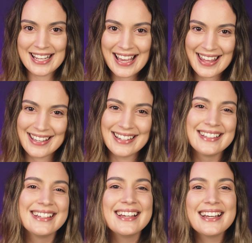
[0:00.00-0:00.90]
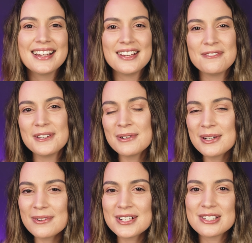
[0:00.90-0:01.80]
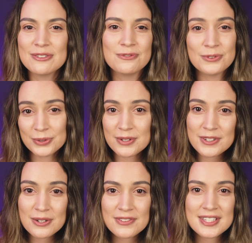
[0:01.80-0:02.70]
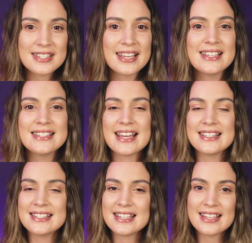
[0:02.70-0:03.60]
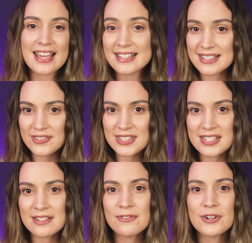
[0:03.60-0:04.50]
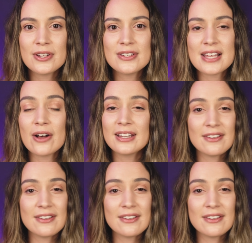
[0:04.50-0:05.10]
together. If you want to watch the full review of this lens and see the a7C photos, I'll